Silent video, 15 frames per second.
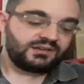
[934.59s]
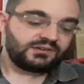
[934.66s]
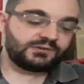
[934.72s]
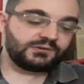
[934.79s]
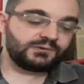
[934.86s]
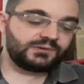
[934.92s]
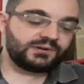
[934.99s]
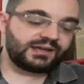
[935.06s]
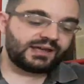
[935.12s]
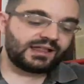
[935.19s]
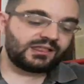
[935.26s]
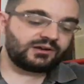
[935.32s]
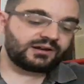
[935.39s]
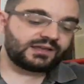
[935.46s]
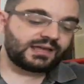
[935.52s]
Soon
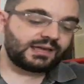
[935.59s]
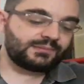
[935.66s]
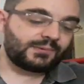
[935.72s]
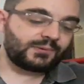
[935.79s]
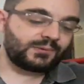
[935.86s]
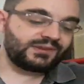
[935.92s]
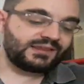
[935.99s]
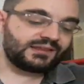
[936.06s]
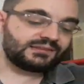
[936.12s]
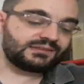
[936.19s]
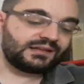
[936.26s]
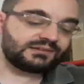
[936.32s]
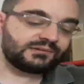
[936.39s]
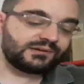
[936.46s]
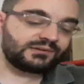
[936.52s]
Gellor came up with a
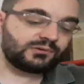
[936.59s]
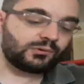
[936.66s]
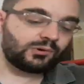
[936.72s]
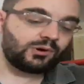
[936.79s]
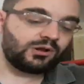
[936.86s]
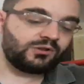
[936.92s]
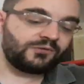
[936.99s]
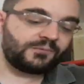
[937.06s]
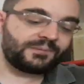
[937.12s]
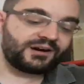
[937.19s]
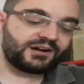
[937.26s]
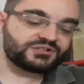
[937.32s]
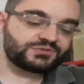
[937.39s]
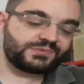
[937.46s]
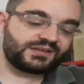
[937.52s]
tattered roll of
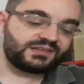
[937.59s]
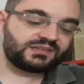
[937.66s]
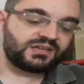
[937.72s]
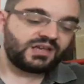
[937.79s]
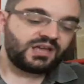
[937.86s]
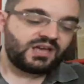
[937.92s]
parchment,